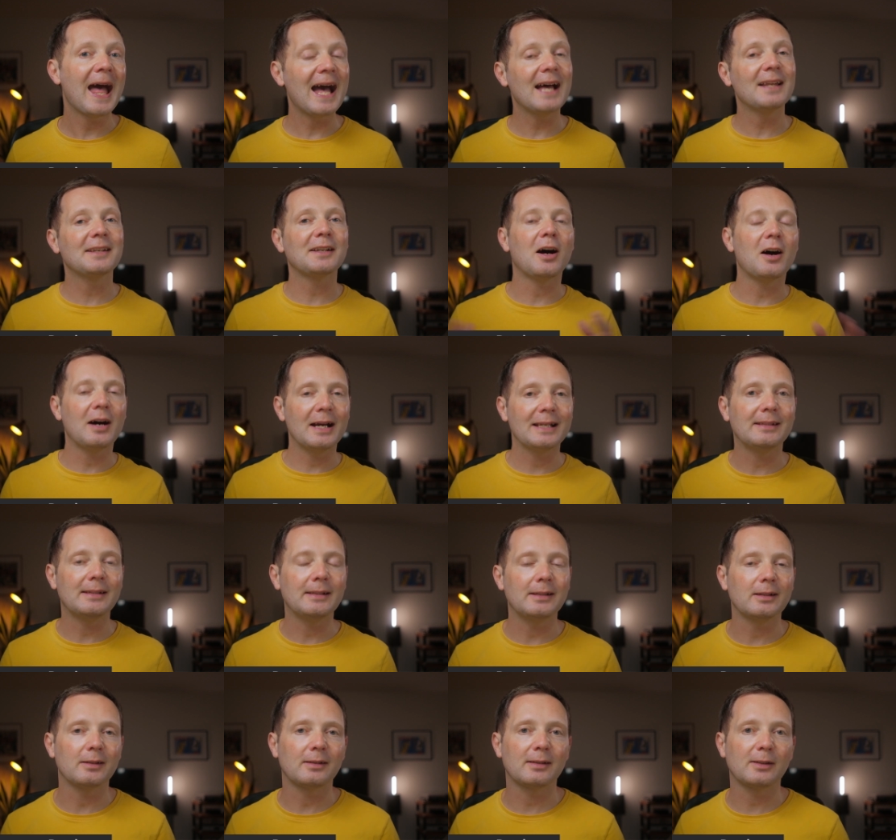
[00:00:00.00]
and
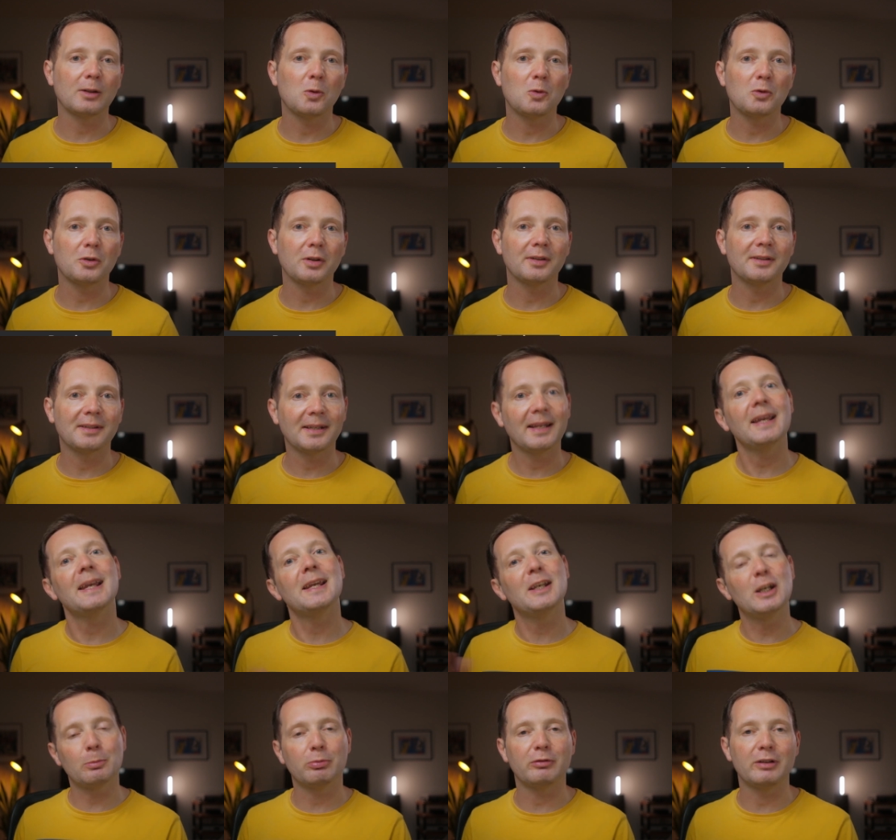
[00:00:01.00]
IT consultant
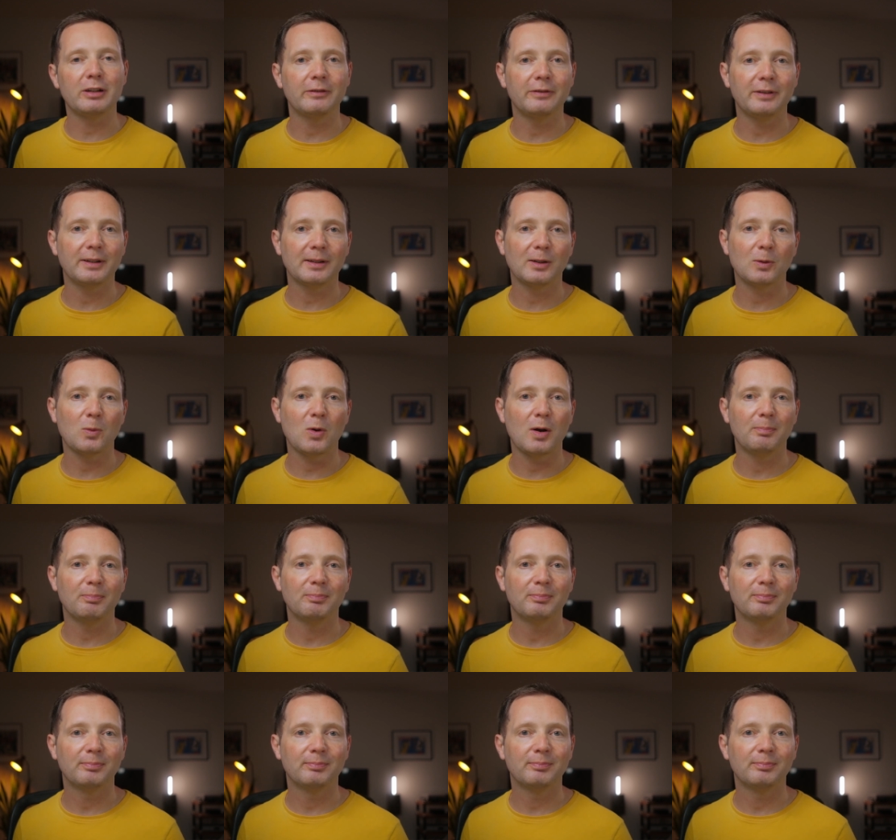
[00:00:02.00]
in a previous one.
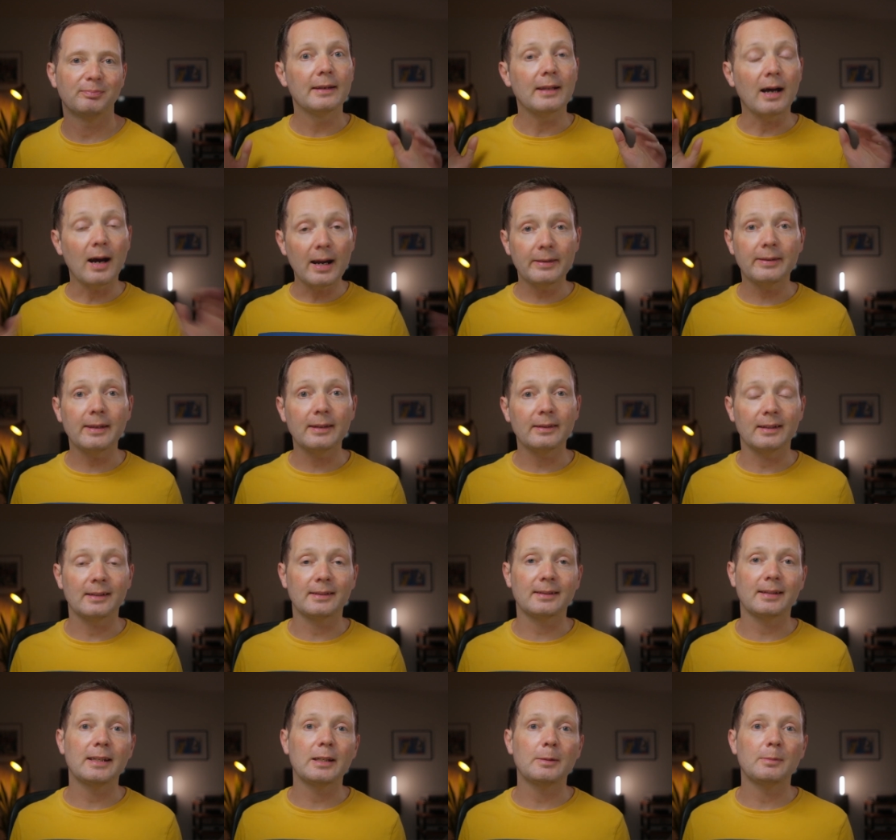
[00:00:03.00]
Now I think
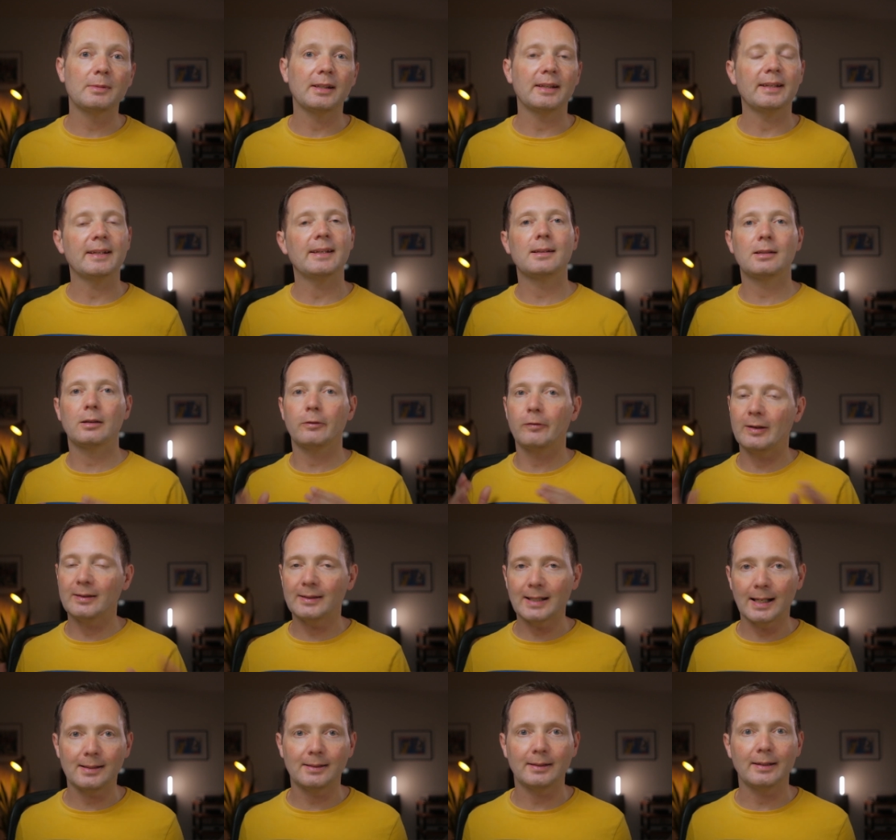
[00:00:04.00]
that Teams is a
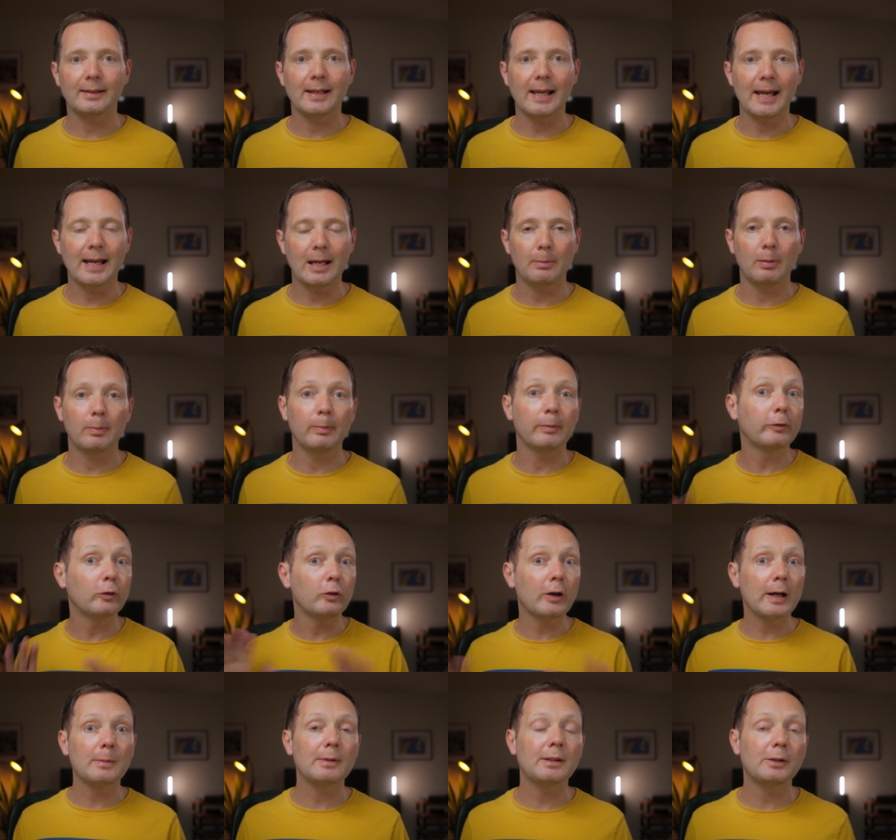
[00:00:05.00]
fantastic app.
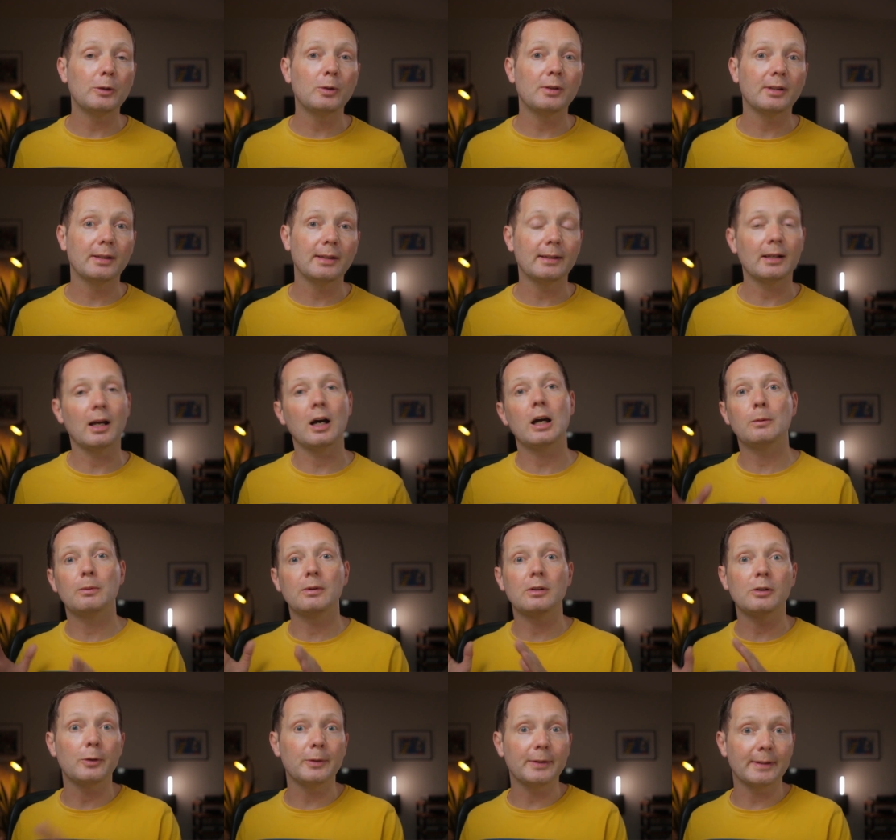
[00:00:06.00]
Before I was using it, I
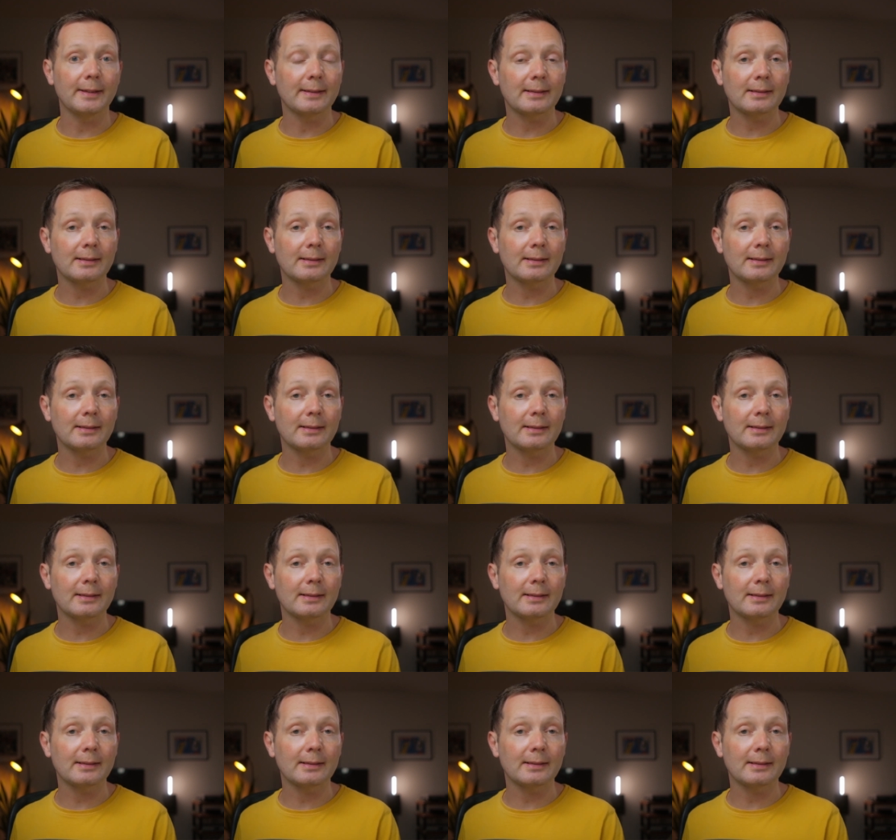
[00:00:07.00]
was using